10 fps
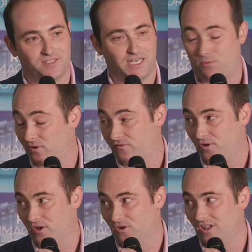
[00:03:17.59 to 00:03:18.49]
estate
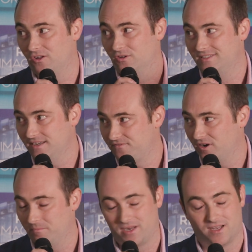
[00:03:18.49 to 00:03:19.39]
portfolio look a little
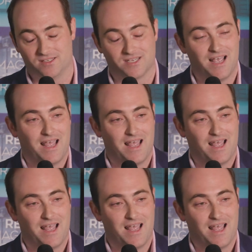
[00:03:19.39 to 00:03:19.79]
different because